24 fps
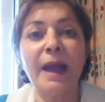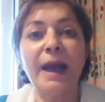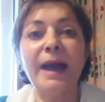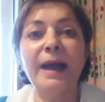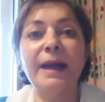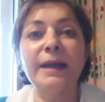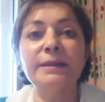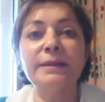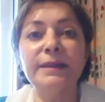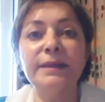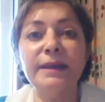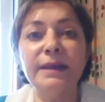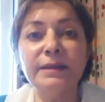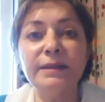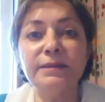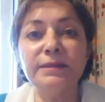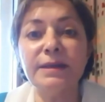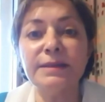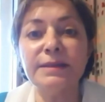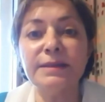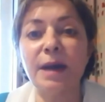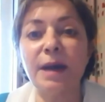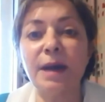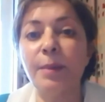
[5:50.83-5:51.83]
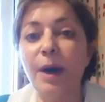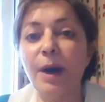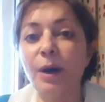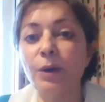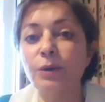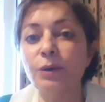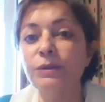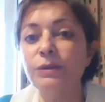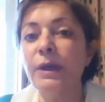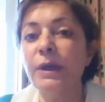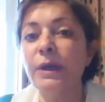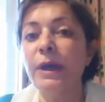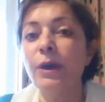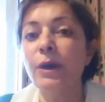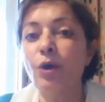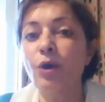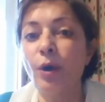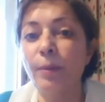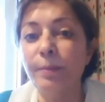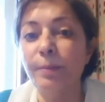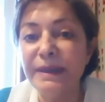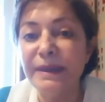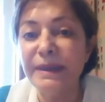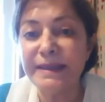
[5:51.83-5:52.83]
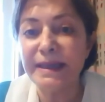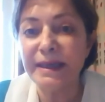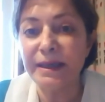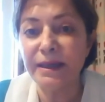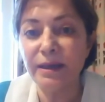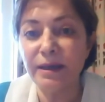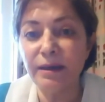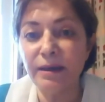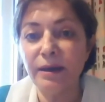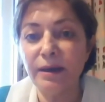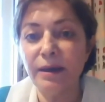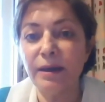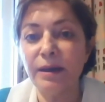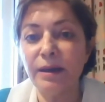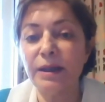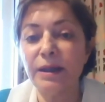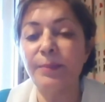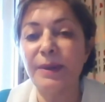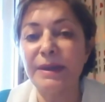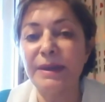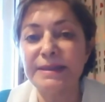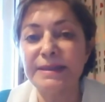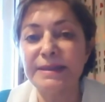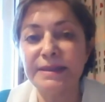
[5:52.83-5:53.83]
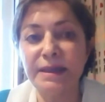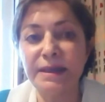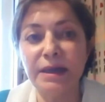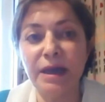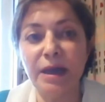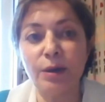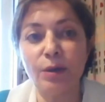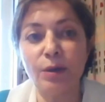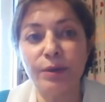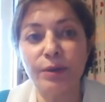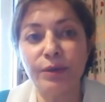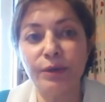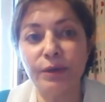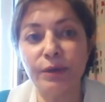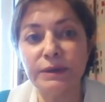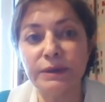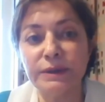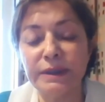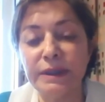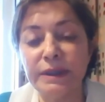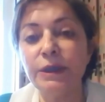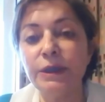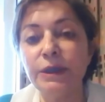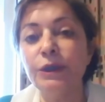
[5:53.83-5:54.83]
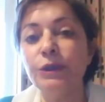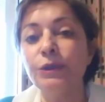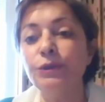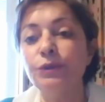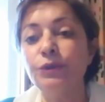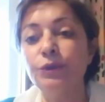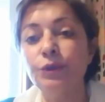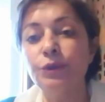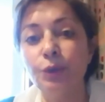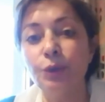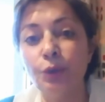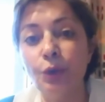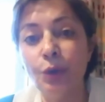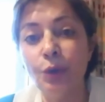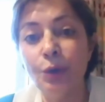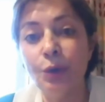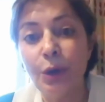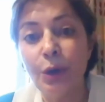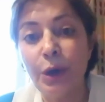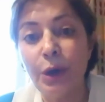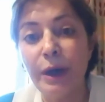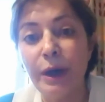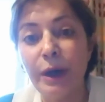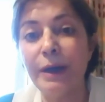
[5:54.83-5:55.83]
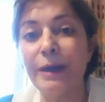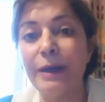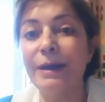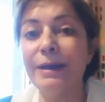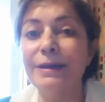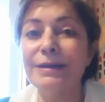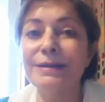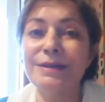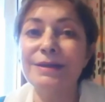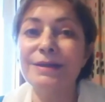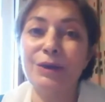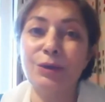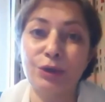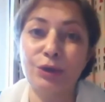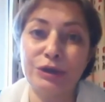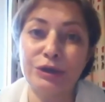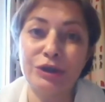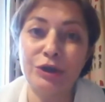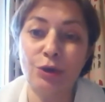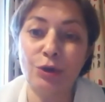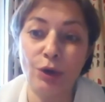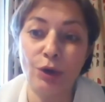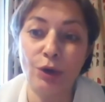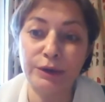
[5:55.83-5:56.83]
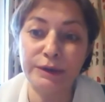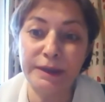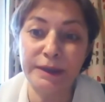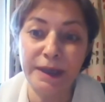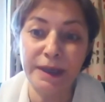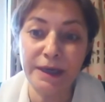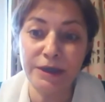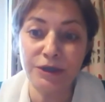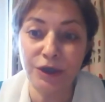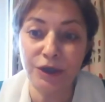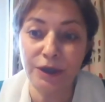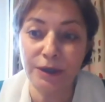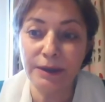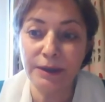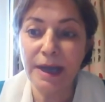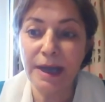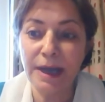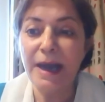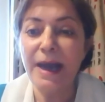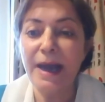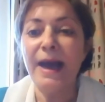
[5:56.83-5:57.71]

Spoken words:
and it is about committing the Palestinian Authority to security coordination?